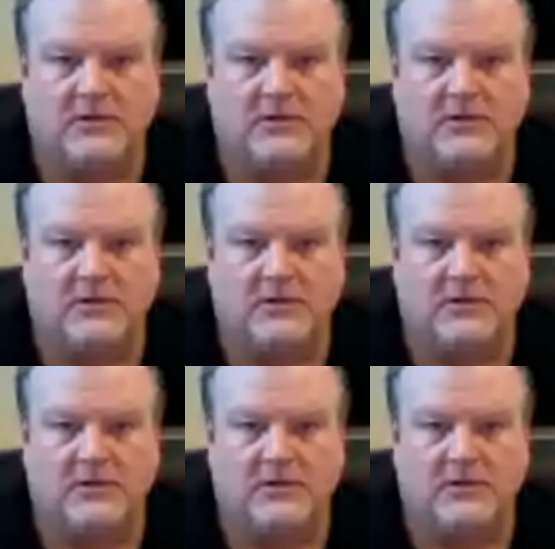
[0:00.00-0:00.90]
team
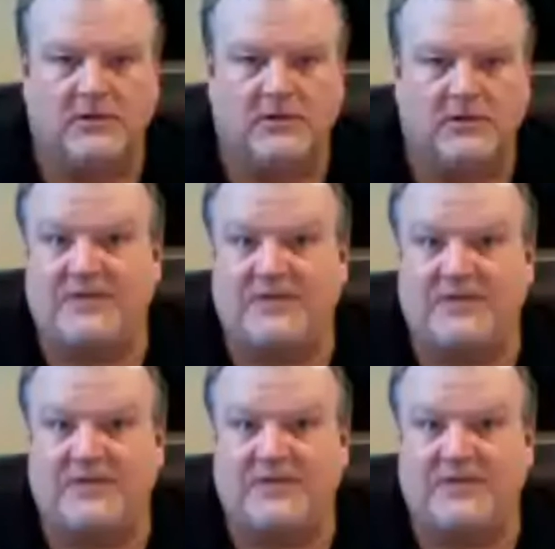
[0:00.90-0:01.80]
task, the purpose of the
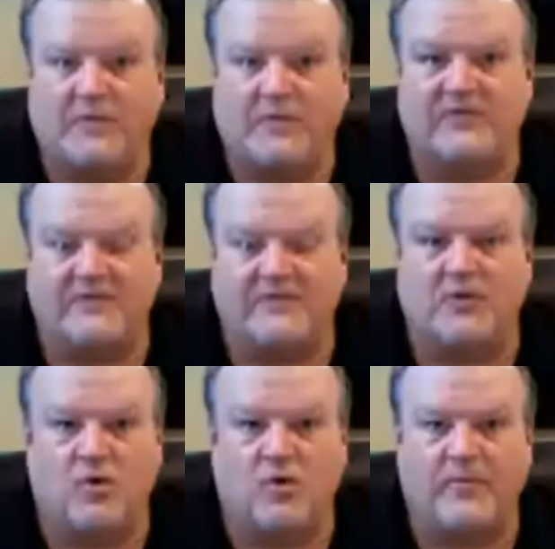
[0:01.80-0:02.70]

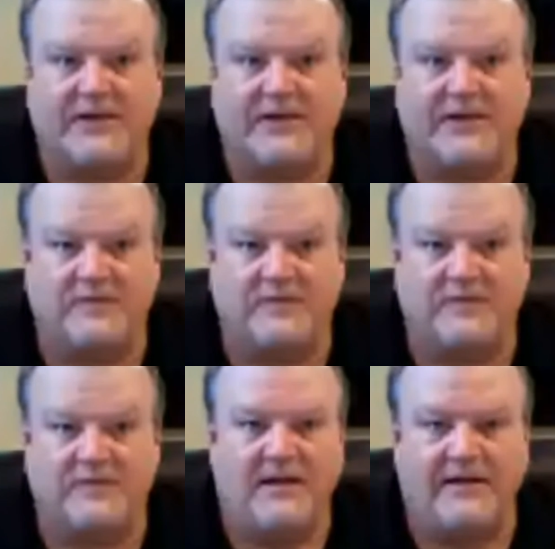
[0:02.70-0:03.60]
corporation. And
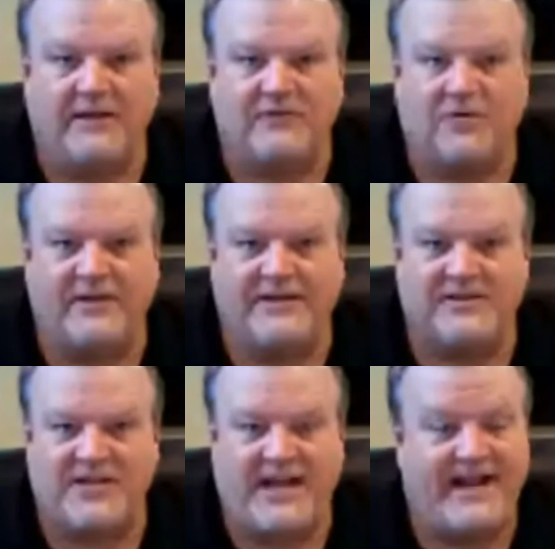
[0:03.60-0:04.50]
so they just
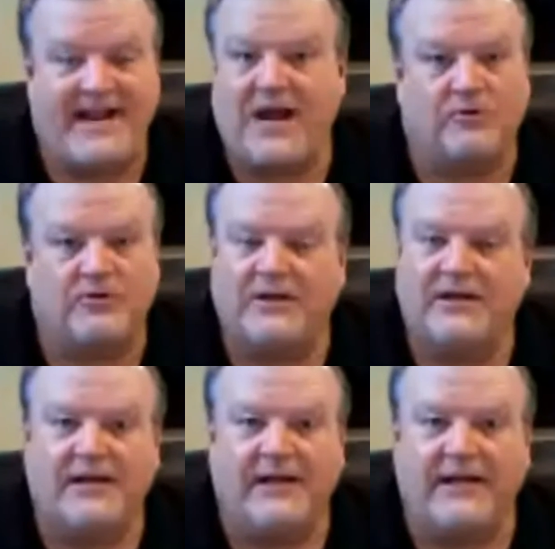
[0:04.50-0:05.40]
hang out
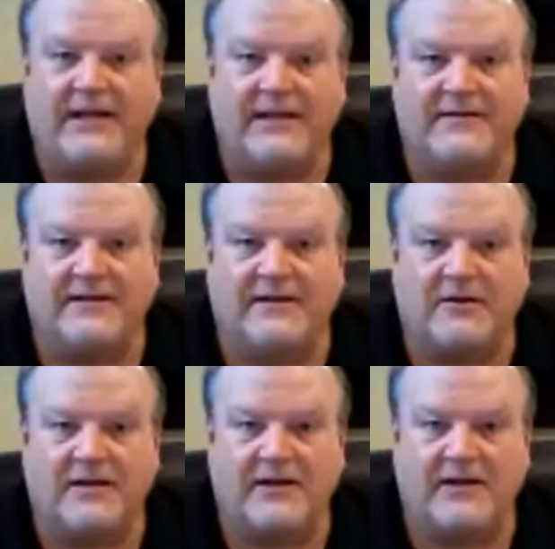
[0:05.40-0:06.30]
and
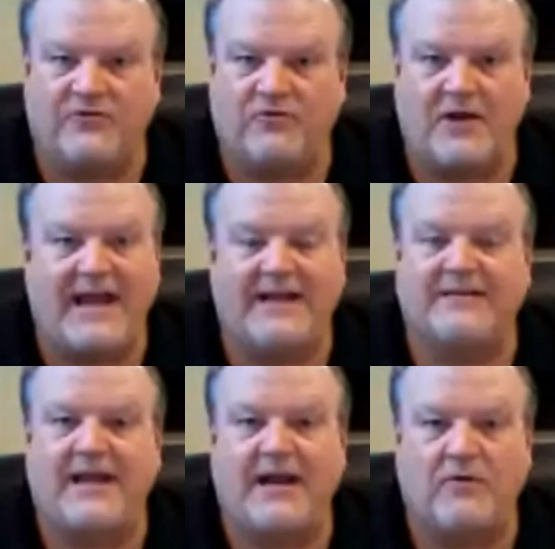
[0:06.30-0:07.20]
kind of drag
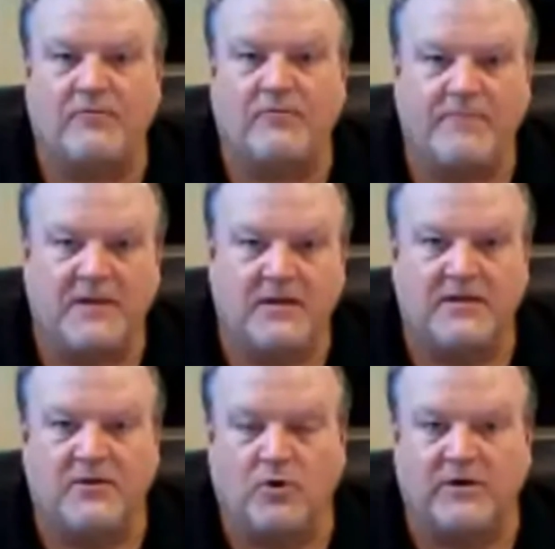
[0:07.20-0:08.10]
down
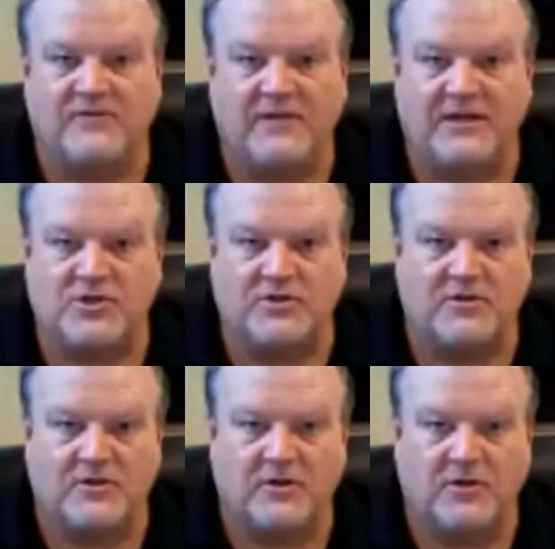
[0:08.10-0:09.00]
the organization to
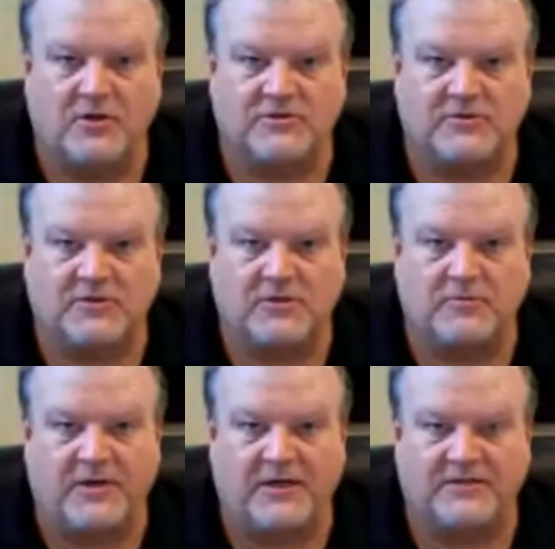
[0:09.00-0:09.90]
the lowest
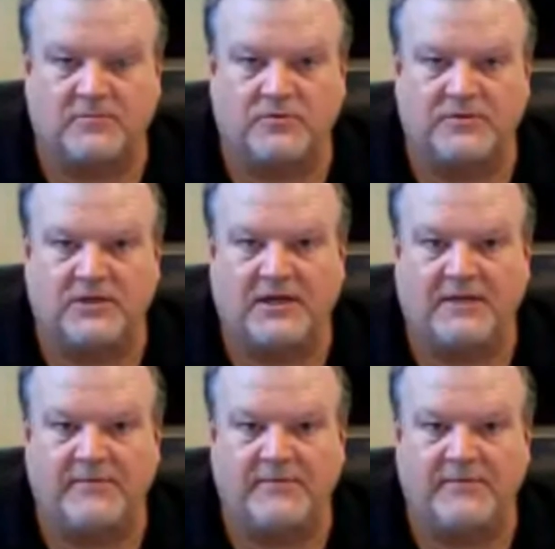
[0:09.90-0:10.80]
possible
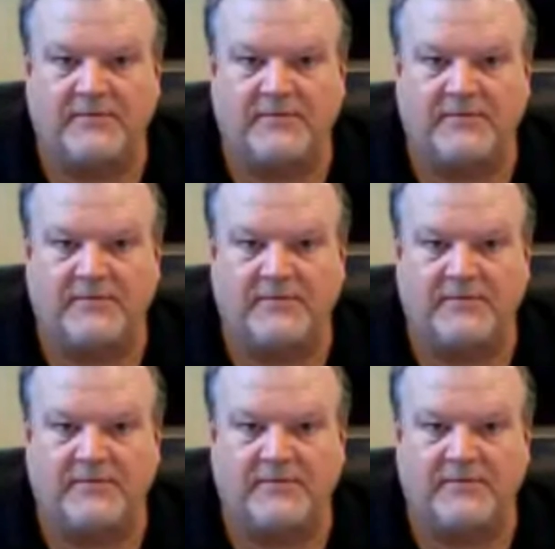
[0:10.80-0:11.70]
denominator.
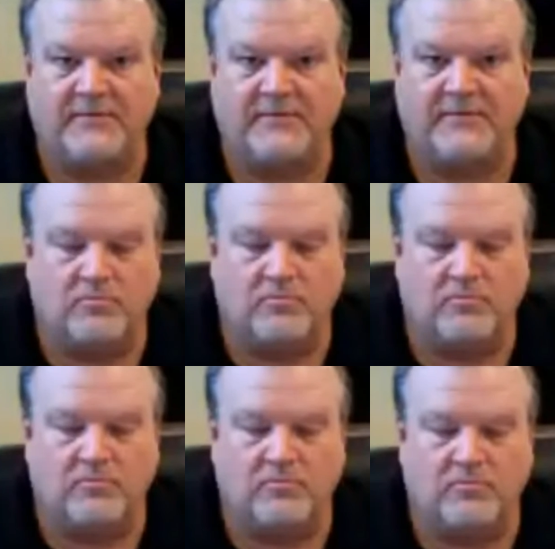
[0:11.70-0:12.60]
And
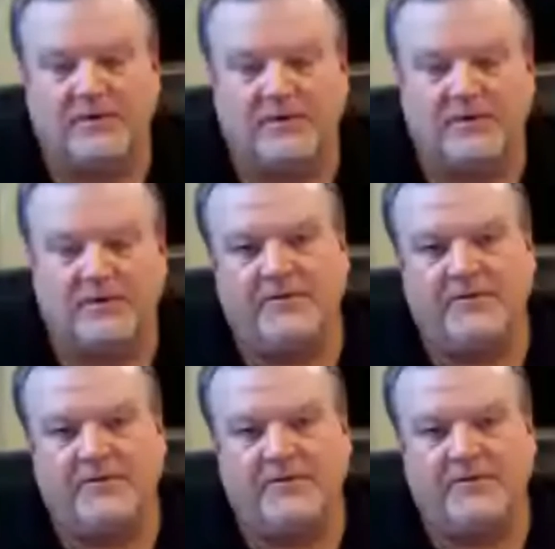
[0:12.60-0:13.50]
so what we're
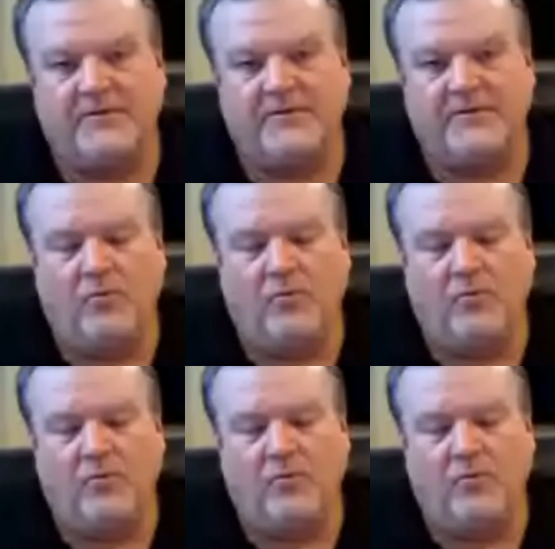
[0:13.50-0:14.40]
trying to do with